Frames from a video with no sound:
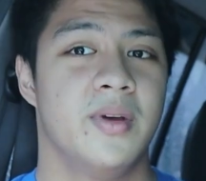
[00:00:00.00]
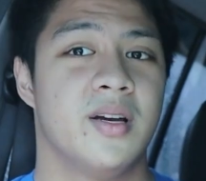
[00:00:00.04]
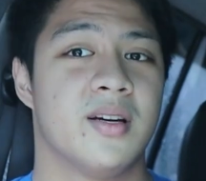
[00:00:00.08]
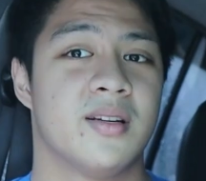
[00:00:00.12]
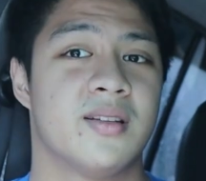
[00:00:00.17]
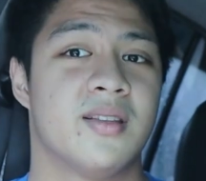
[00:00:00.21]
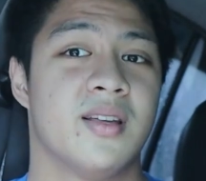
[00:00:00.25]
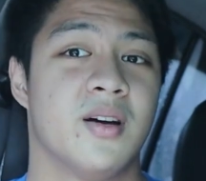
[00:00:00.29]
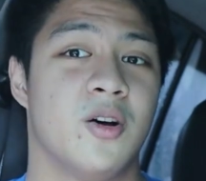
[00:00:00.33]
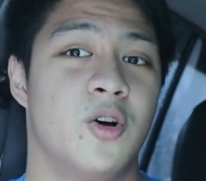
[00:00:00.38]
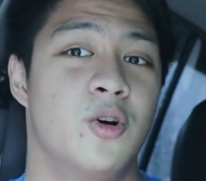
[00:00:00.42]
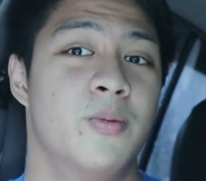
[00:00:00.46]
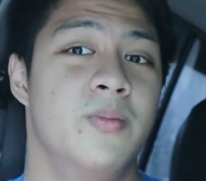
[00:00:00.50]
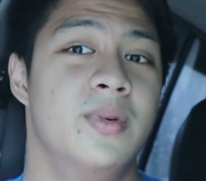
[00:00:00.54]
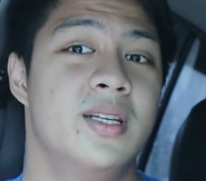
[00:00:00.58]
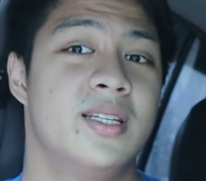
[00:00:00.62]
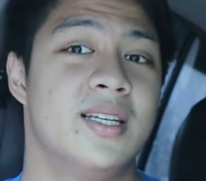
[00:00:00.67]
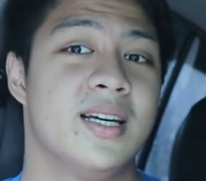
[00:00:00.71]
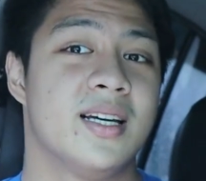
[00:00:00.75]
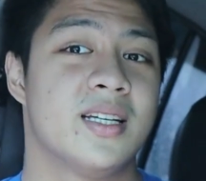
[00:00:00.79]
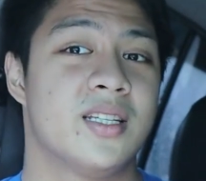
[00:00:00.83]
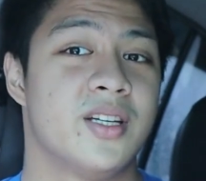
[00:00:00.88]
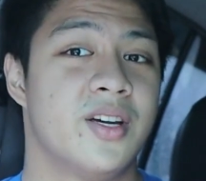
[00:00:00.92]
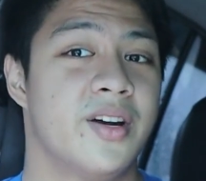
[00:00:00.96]
because the Kobe
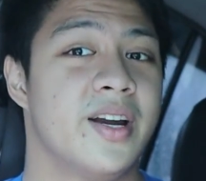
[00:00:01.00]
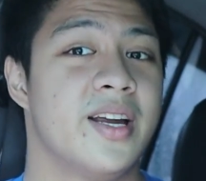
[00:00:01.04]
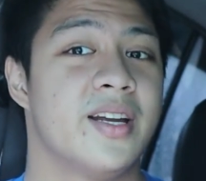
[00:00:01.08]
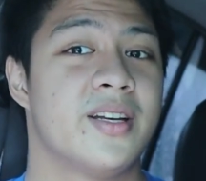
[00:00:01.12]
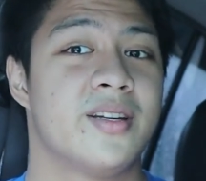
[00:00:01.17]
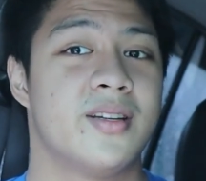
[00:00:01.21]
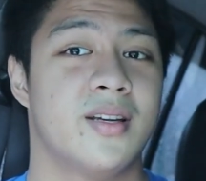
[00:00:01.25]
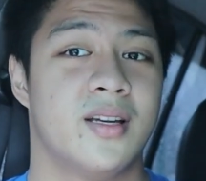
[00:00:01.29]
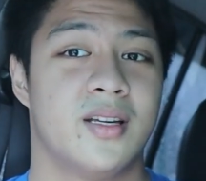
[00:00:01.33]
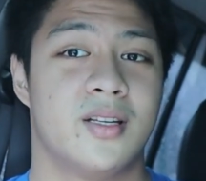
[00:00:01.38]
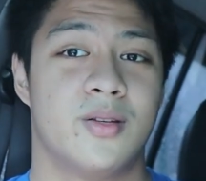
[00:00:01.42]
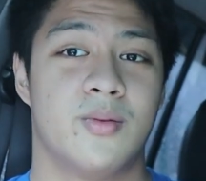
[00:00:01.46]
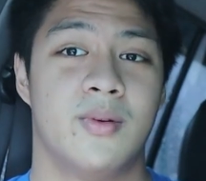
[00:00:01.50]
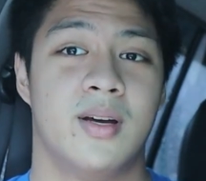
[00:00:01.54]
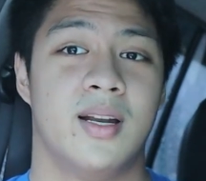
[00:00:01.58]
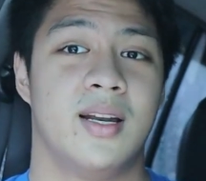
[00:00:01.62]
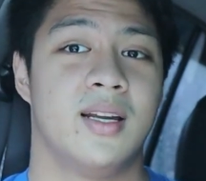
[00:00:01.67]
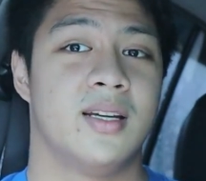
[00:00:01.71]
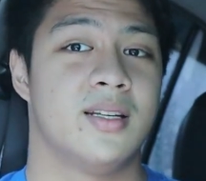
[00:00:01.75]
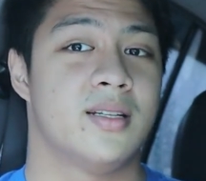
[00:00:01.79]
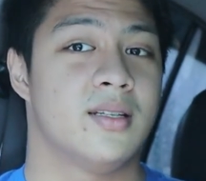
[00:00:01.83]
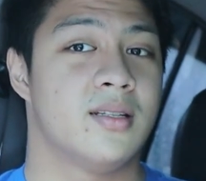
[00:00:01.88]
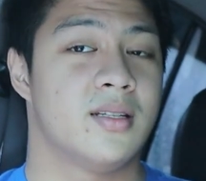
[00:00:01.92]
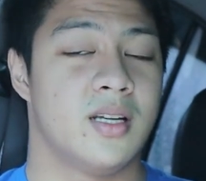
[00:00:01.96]
6 Grinch as
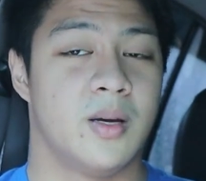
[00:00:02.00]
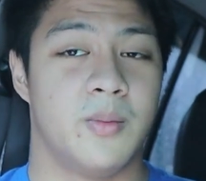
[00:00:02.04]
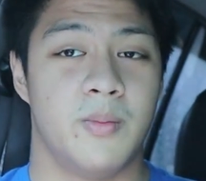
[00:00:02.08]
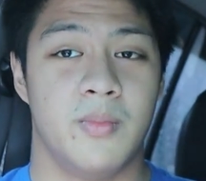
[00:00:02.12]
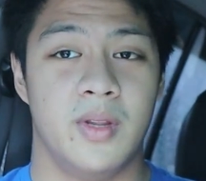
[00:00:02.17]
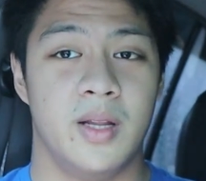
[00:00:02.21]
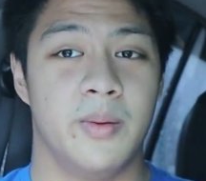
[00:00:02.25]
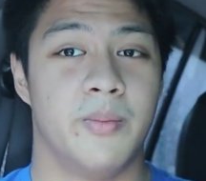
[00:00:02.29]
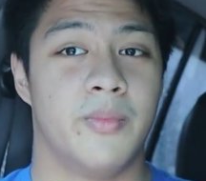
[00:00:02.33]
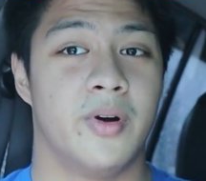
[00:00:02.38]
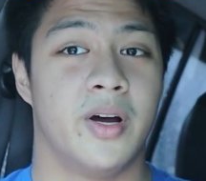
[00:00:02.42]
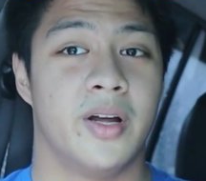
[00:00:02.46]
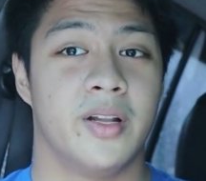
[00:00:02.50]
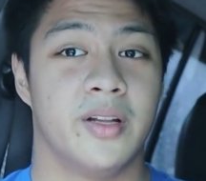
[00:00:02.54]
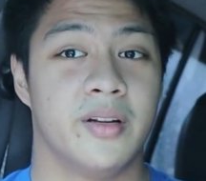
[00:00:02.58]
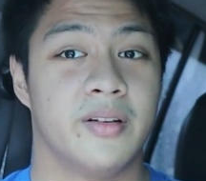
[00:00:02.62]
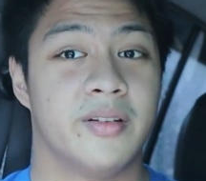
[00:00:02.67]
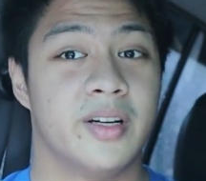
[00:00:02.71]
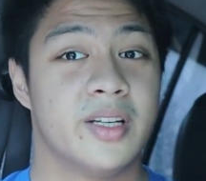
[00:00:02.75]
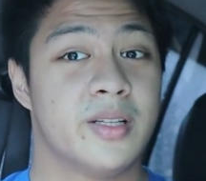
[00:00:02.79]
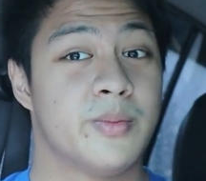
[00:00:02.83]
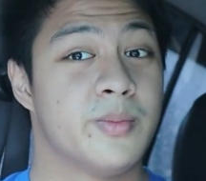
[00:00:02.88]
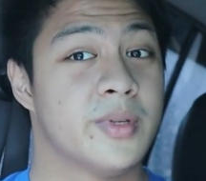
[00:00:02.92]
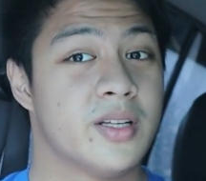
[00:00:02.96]
well as some LeBron
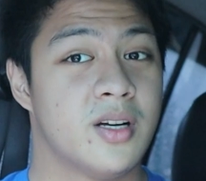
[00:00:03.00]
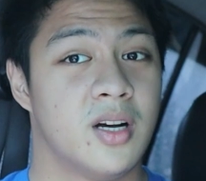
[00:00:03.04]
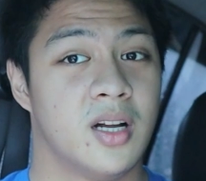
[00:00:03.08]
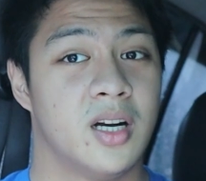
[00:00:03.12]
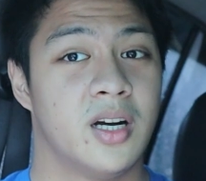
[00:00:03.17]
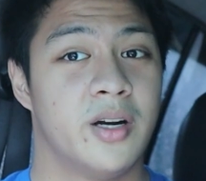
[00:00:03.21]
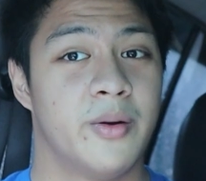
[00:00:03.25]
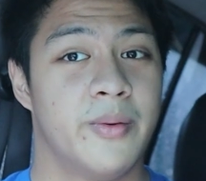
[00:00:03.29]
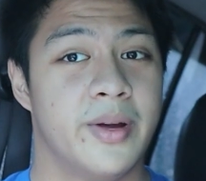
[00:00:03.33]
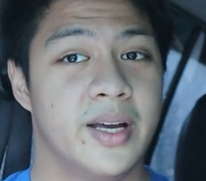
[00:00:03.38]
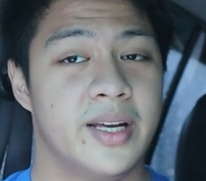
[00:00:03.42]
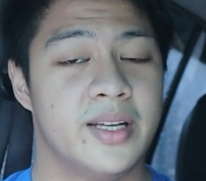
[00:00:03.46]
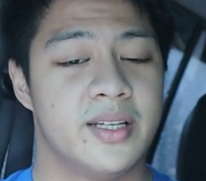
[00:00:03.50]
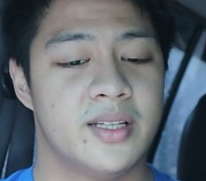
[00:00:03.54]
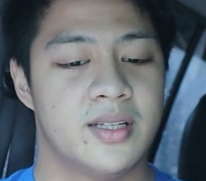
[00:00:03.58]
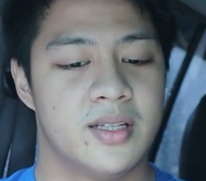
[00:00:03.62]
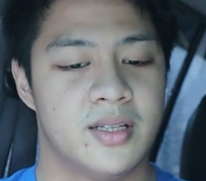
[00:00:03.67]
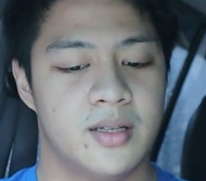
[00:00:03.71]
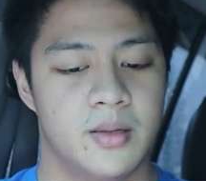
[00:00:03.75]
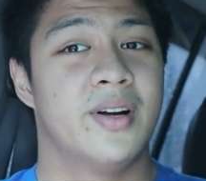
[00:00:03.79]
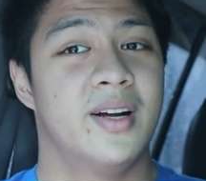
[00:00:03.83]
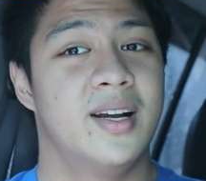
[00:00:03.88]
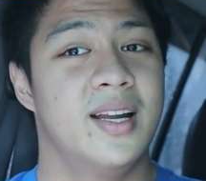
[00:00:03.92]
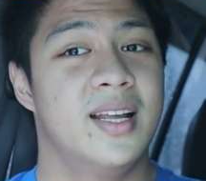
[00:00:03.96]
Christmas
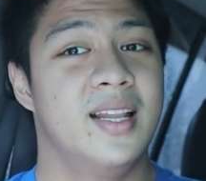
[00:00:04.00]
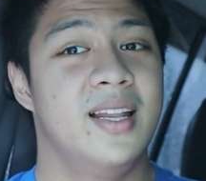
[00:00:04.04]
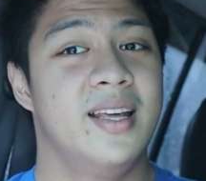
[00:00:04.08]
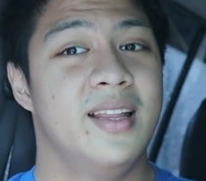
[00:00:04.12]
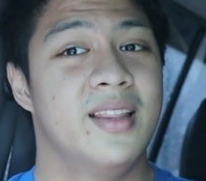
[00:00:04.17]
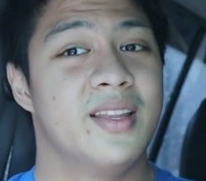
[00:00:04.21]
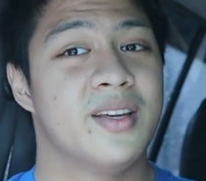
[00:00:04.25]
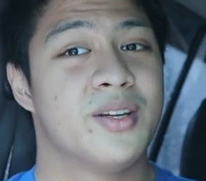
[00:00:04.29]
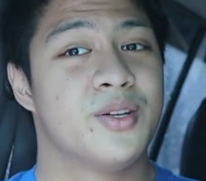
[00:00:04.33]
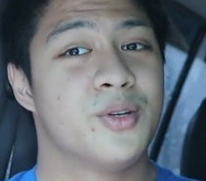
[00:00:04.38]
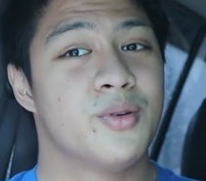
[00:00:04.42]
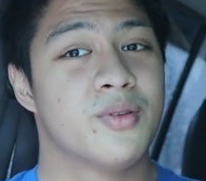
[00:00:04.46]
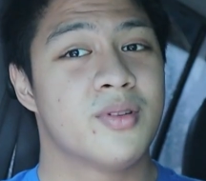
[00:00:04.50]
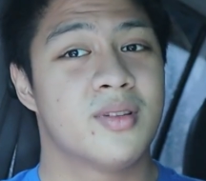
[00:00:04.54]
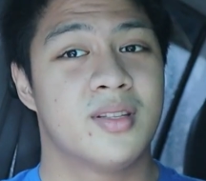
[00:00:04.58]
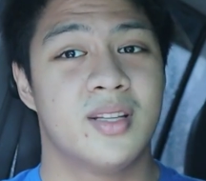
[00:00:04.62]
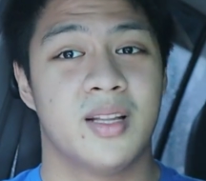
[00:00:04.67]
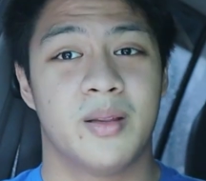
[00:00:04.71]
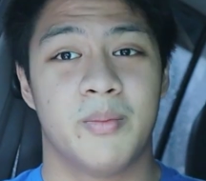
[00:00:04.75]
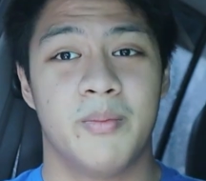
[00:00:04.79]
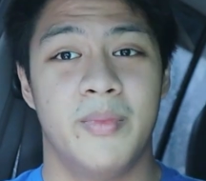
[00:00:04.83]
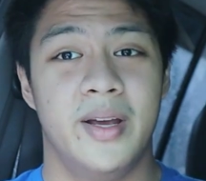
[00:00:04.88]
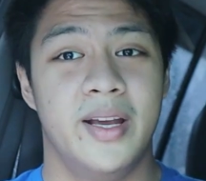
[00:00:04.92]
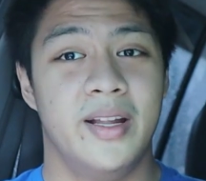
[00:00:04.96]
colorways were really the shoes
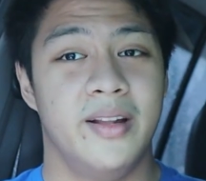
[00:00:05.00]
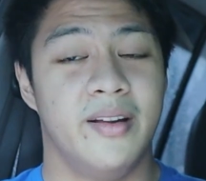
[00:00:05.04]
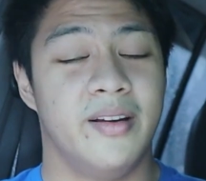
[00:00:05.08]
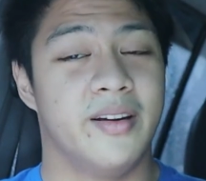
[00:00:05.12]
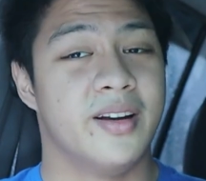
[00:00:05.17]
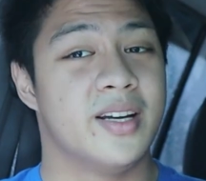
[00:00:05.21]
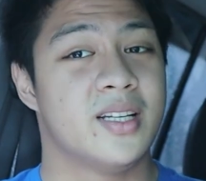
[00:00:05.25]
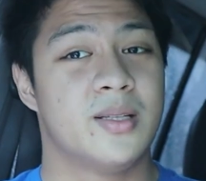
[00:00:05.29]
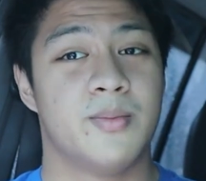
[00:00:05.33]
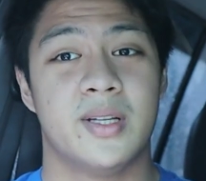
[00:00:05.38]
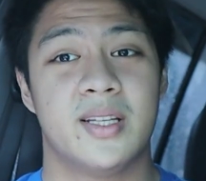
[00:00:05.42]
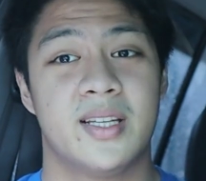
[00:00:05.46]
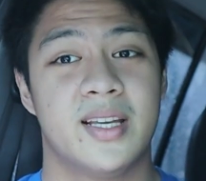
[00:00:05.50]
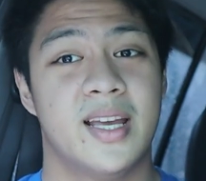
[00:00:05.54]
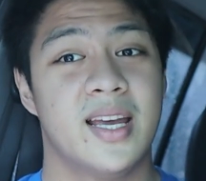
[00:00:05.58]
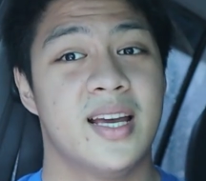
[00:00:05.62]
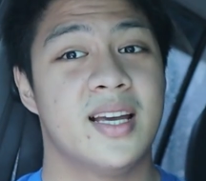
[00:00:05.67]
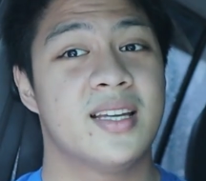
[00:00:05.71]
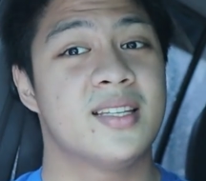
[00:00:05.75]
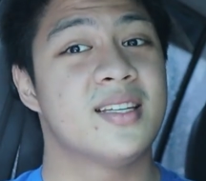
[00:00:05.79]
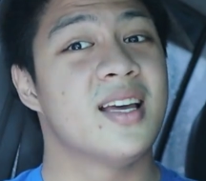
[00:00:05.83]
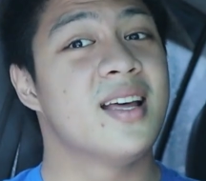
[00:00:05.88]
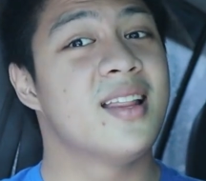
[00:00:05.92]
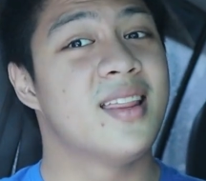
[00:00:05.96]
that made Christmas
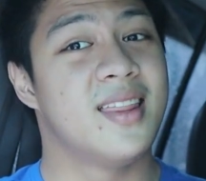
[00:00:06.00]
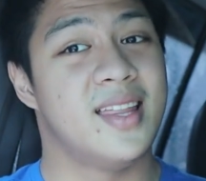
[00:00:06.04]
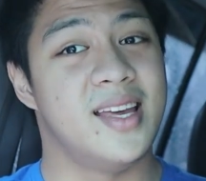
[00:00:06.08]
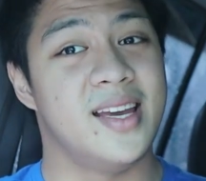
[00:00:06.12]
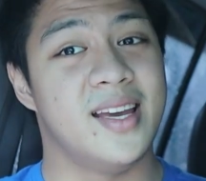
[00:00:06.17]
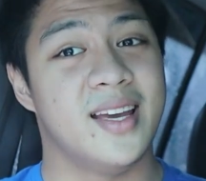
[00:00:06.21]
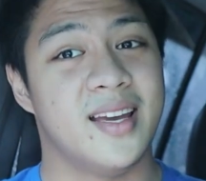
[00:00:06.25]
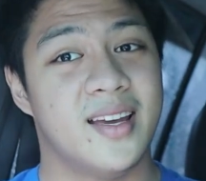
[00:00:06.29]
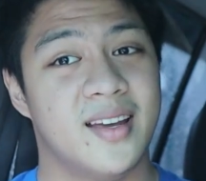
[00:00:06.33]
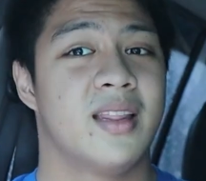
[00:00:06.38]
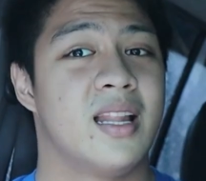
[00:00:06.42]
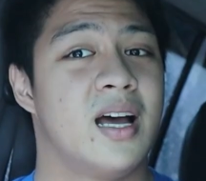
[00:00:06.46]
kicks a thing.